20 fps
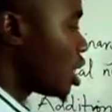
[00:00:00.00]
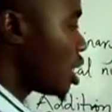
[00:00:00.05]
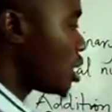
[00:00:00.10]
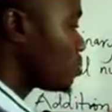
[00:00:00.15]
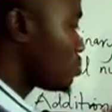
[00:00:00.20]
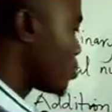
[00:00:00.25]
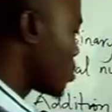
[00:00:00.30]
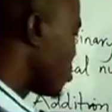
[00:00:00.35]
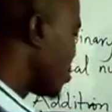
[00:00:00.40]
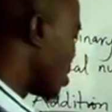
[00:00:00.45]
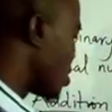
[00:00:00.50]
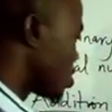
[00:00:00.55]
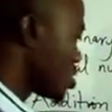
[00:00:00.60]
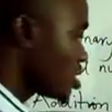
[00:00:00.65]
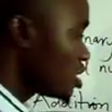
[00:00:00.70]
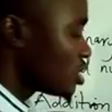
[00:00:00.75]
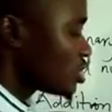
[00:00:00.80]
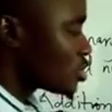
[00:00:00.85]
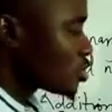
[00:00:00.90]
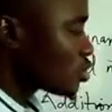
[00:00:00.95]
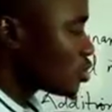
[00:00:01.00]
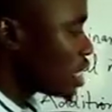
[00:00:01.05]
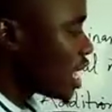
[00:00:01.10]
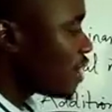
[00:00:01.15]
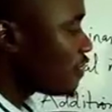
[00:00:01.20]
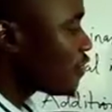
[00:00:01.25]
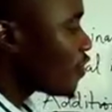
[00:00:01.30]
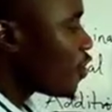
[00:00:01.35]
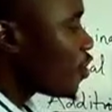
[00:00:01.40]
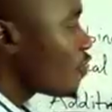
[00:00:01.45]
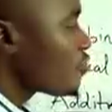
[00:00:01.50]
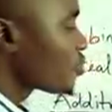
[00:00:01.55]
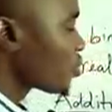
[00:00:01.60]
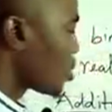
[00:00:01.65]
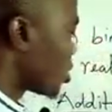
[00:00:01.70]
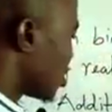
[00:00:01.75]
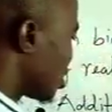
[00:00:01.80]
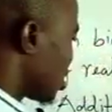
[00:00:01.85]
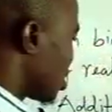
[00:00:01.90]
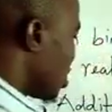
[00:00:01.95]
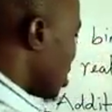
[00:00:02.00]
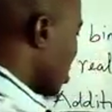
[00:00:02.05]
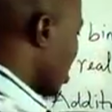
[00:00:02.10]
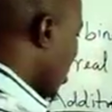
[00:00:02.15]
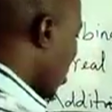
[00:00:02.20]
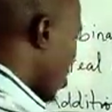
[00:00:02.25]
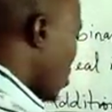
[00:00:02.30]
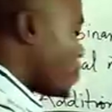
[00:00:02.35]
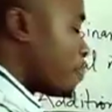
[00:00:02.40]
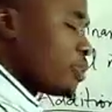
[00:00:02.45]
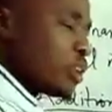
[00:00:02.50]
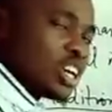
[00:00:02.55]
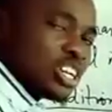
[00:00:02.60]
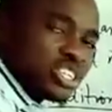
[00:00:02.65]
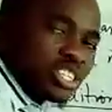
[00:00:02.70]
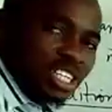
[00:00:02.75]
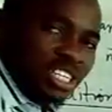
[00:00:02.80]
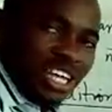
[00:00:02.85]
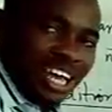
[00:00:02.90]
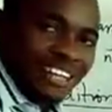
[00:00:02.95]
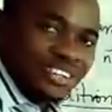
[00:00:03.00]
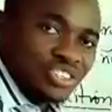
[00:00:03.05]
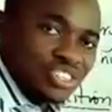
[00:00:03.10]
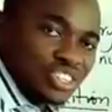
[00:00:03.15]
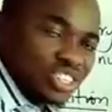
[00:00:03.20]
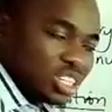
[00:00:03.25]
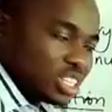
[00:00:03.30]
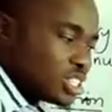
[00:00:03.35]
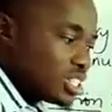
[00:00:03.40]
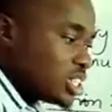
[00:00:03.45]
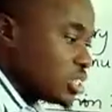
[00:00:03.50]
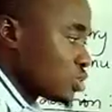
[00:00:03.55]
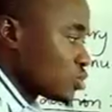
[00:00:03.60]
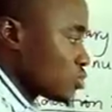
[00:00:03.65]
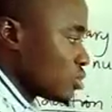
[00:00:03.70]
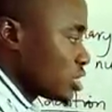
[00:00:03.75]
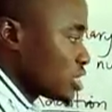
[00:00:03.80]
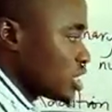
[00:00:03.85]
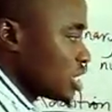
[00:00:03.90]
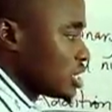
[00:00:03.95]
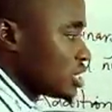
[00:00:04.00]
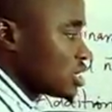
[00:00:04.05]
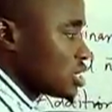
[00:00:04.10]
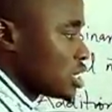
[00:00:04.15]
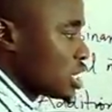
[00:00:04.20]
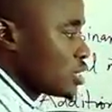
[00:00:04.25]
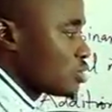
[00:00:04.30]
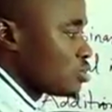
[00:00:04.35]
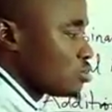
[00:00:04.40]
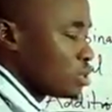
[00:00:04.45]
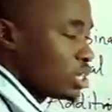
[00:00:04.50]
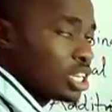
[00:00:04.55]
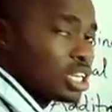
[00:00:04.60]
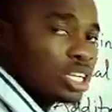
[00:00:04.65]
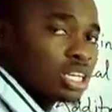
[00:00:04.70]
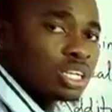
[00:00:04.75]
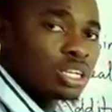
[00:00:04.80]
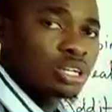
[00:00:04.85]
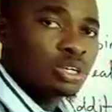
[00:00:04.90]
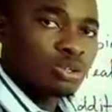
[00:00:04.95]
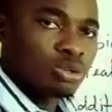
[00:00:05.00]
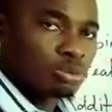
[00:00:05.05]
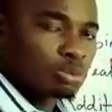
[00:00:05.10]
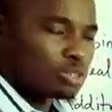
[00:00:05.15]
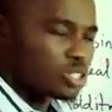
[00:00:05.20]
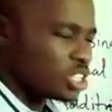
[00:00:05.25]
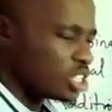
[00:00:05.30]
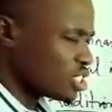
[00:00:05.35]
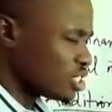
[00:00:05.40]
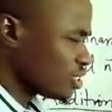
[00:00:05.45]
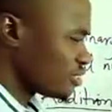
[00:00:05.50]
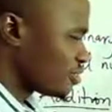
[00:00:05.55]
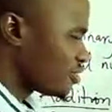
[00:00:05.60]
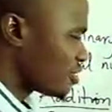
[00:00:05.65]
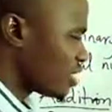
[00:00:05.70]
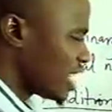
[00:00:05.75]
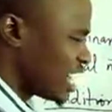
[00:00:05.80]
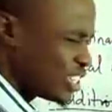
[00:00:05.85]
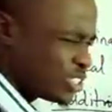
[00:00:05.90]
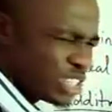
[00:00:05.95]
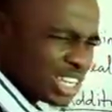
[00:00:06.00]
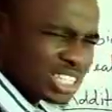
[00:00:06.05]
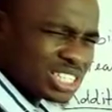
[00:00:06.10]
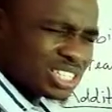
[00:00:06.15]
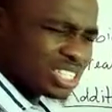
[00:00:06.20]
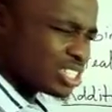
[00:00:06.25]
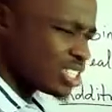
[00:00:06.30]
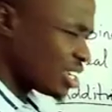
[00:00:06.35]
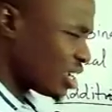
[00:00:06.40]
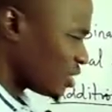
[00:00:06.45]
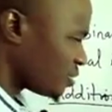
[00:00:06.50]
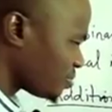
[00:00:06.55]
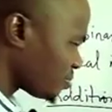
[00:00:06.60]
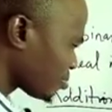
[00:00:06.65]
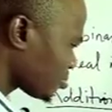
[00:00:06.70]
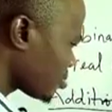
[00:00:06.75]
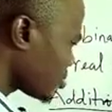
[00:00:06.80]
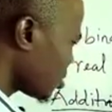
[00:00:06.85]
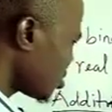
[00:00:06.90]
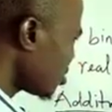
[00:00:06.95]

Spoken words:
property. So therefore, operation addition is what is said to be commutative. Are you getting it now?